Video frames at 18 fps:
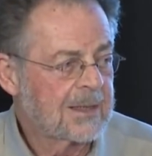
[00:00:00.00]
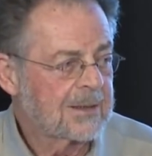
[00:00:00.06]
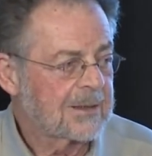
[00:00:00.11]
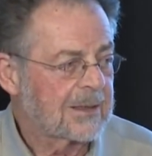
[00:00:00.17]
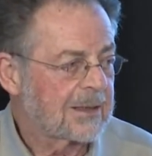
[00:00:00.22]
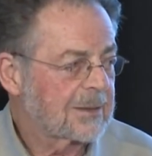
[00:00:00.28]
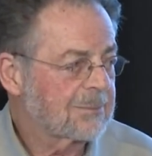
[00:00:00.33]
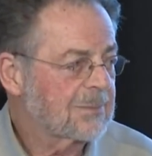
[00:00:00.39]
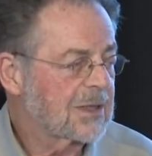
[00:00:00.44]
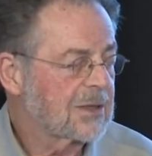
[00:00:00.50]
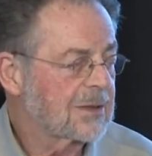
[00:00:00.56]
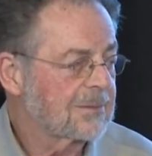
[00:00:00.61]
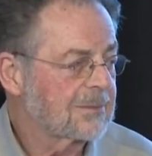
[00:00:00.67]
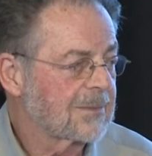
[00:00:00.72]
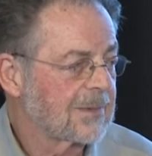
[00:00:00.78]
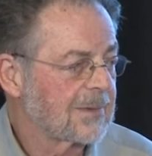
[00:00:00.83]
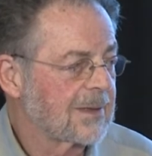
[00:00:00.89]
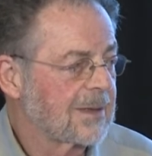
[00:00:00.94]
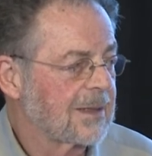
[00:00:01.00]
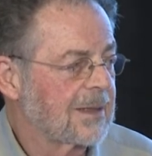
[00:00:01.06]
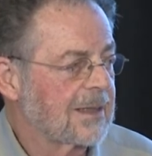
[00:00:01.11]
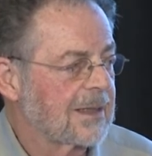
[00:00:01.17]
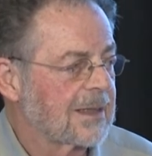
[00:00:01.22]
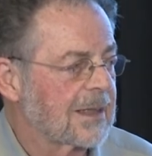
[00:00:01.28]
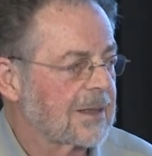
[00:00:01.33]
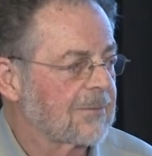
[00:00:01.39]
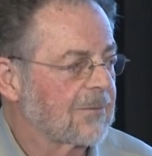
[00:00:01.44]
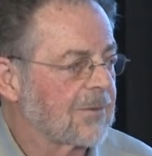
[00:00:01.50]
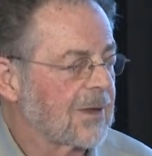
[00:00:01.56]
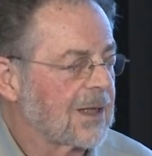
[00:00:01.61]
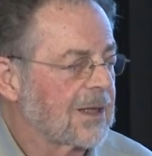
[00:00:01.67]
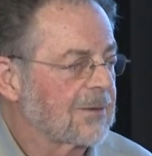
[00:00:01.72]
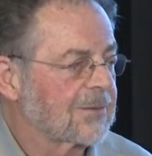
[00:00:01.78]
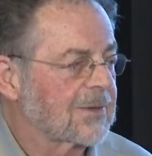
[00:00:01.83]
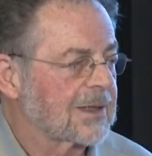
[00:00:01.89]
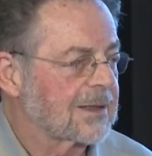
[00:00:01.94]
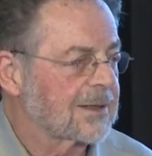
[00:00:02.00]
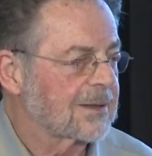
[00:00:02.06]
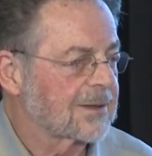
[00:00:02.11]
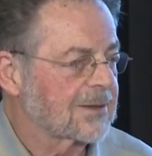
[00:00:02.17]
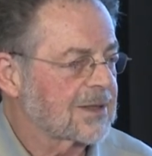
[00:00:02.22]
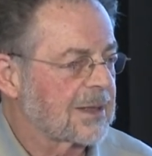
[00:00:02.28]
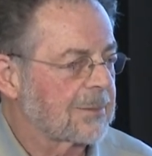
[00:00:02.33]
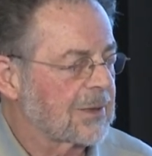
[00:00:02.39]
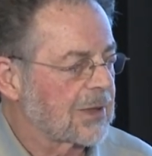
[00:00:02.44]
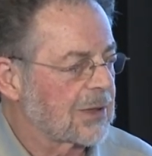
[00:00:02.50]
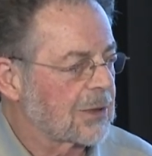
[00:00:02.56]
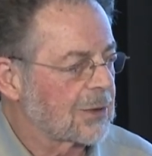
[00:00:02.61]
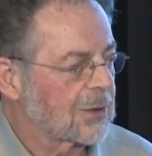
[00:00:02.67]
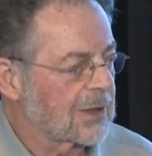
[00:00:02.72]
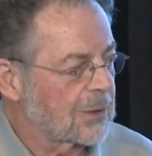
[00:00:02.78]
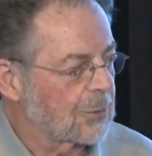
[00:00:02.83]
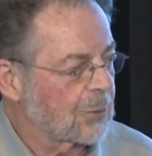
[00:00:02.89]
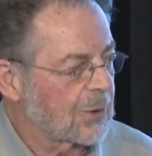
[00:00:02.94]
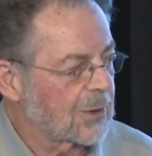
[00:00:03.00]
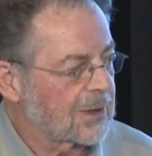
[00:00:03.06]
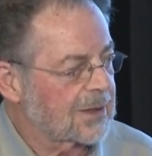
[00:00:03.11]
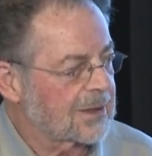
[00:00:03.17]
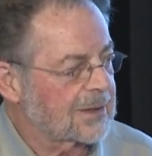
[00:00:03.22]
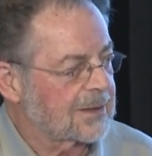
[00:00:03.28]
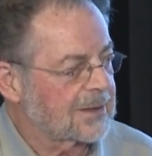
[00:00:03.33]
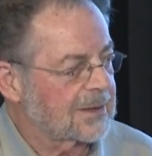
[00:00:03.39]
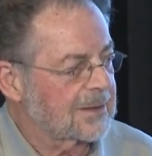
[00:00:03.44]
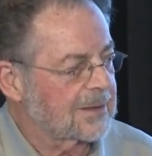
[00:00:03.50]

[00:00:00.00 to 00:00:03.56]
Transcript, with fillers: Now, I'd been involved in some of the early work